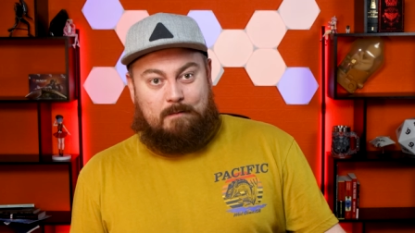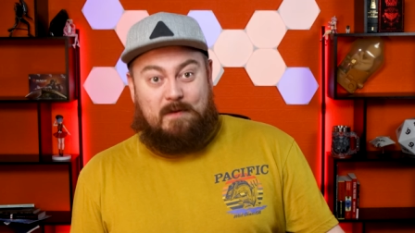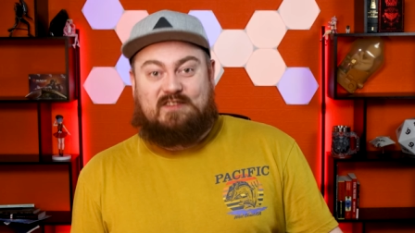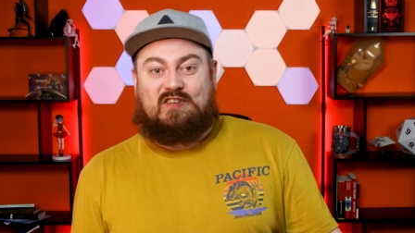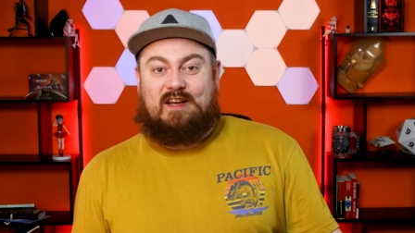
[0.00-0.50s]

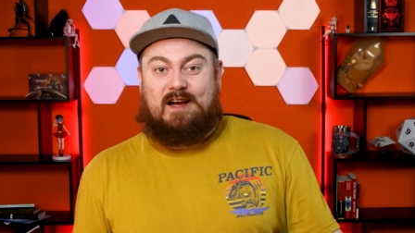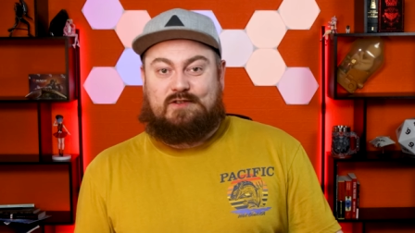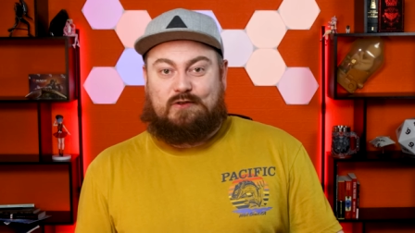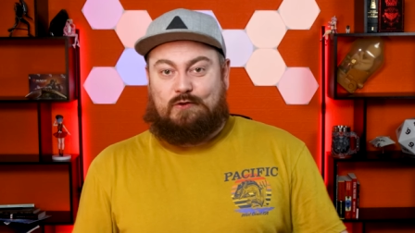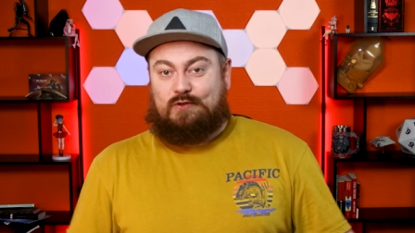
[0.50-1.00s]

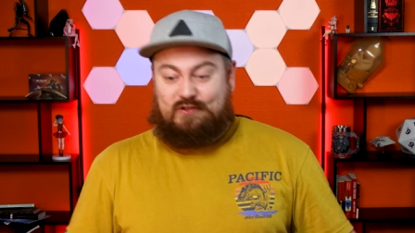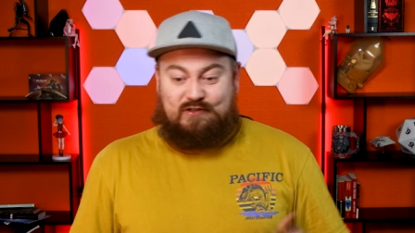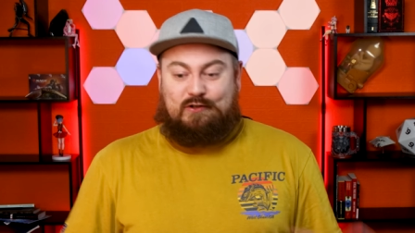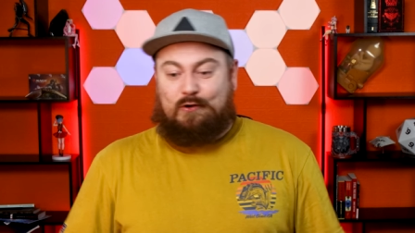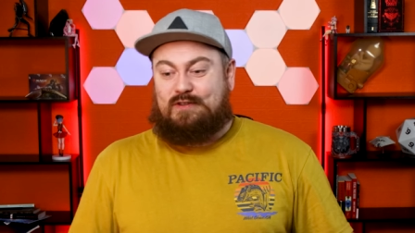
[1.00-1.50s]
Mitsuyasu
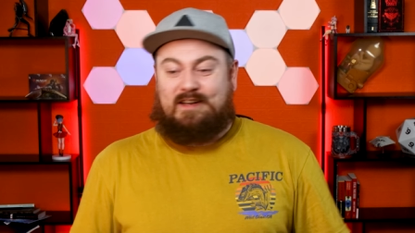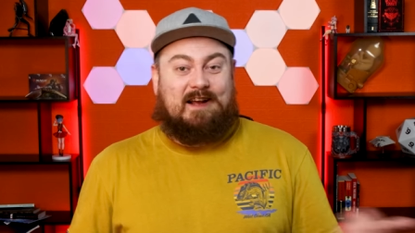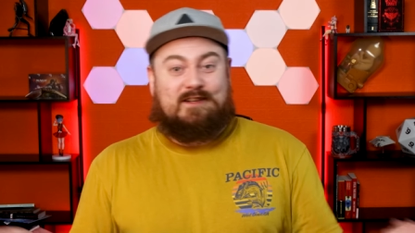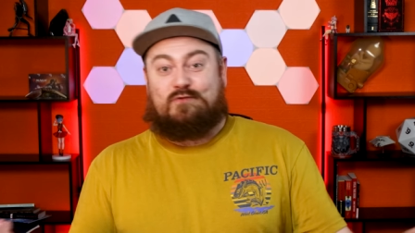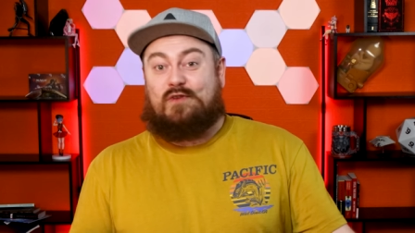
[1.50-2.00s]
stewed in
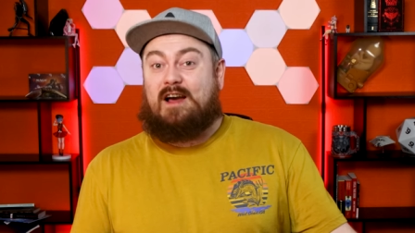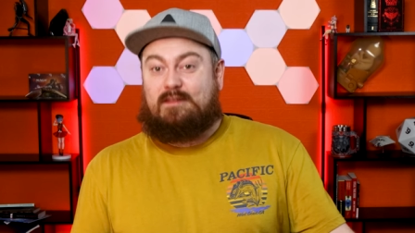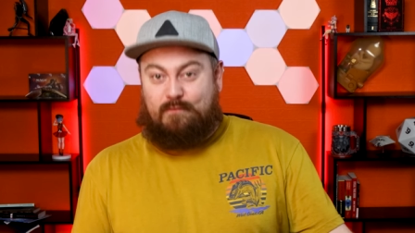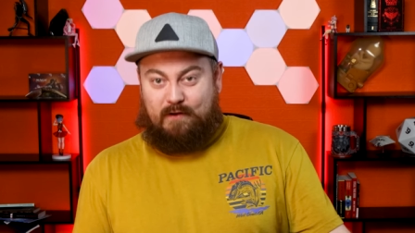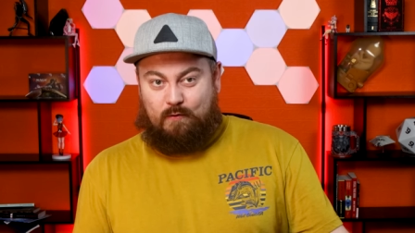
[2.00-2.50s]
his
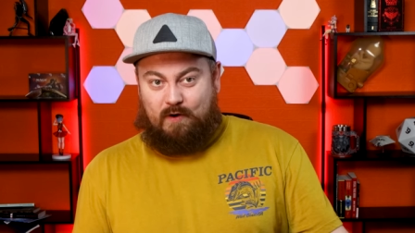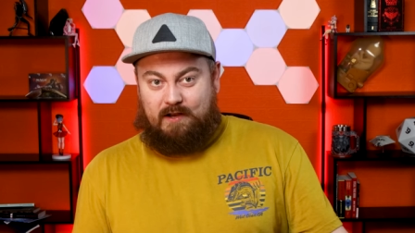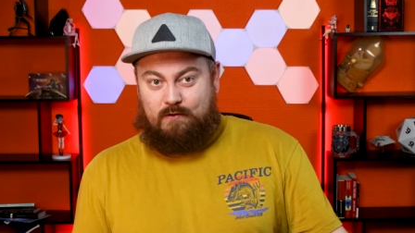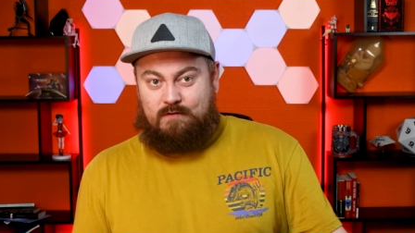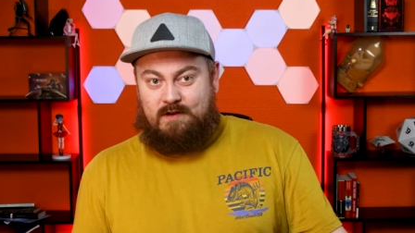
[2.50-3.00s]
wrath for a
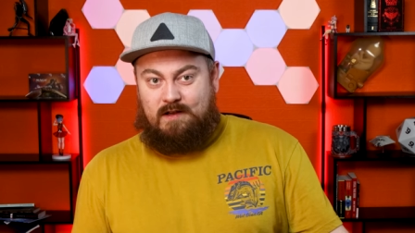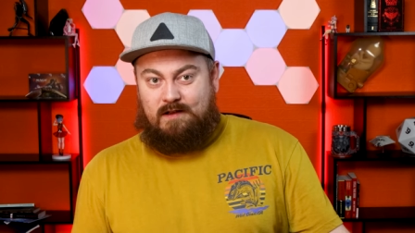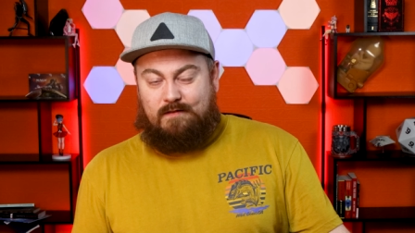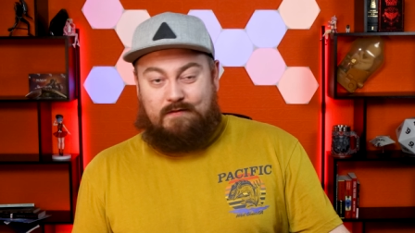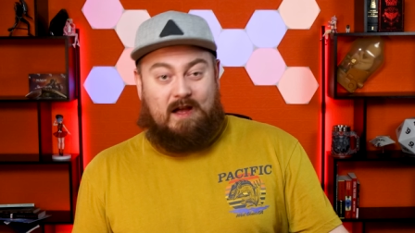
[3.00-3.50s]
while,
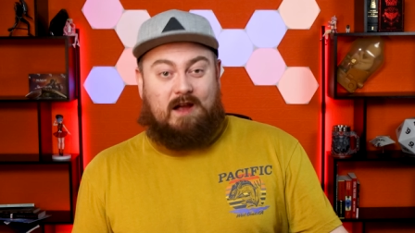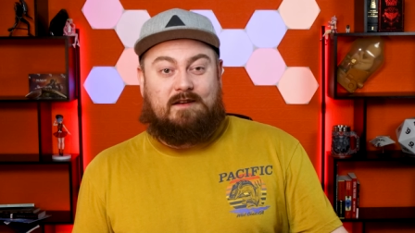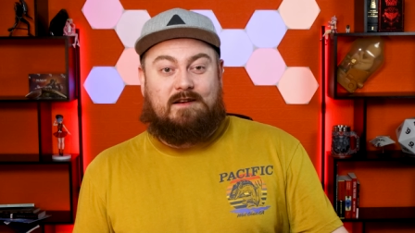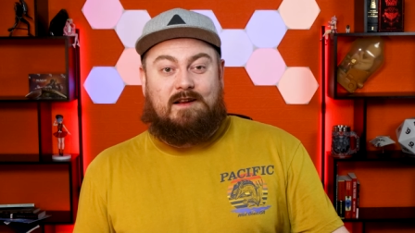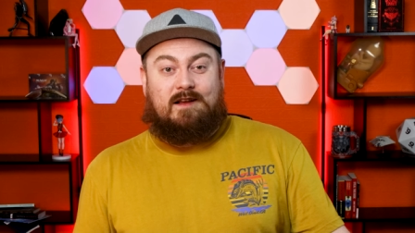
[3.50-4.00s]

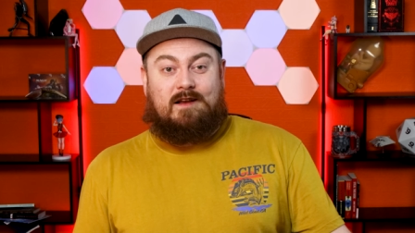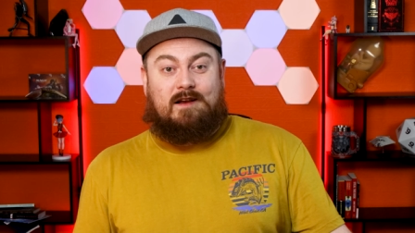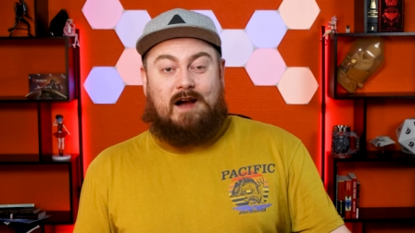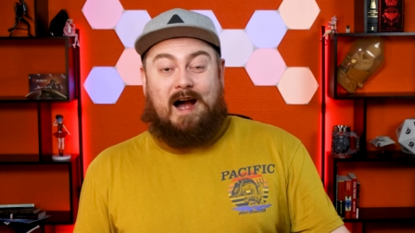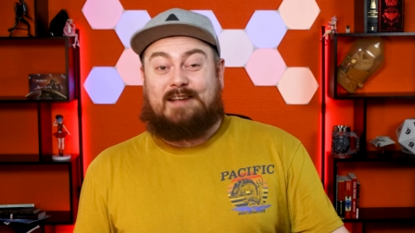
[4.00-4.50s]
then
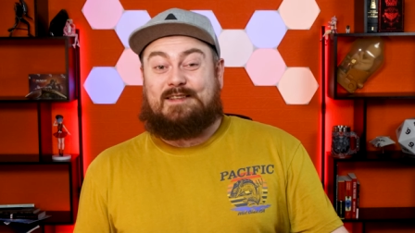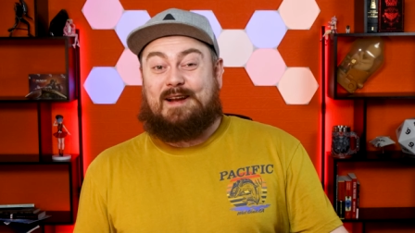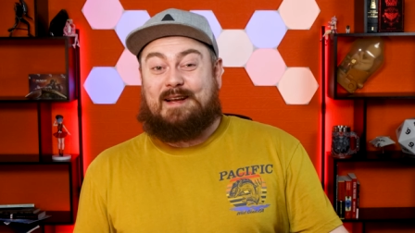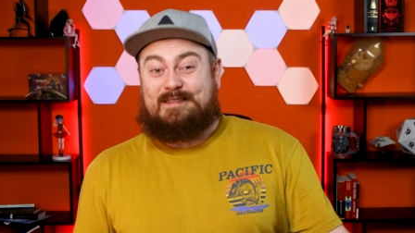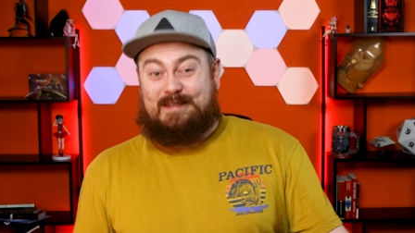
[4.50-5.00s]
had an
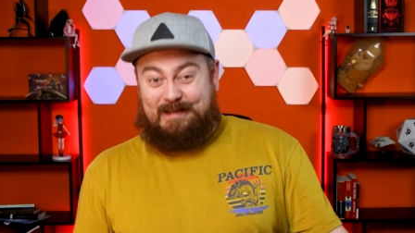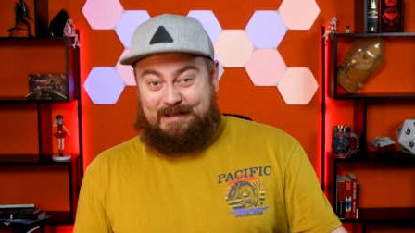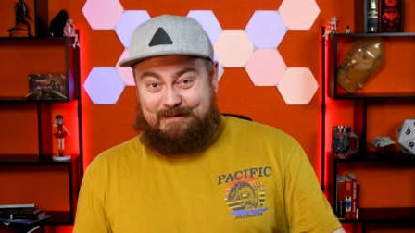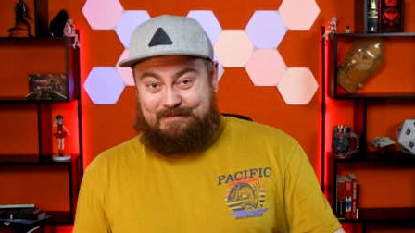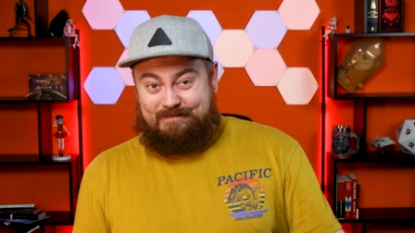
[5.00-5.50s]
idea.